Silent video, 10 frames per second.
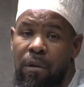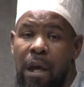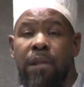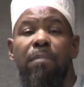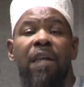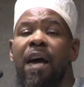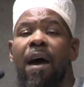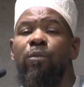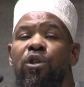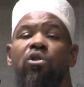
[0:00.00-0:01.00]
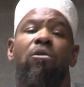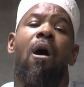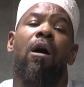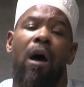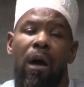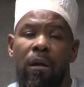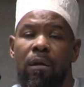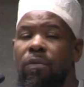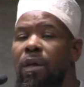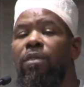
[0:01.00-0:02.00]
His madhab stronger
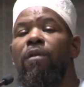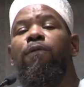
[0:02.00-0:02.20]
than the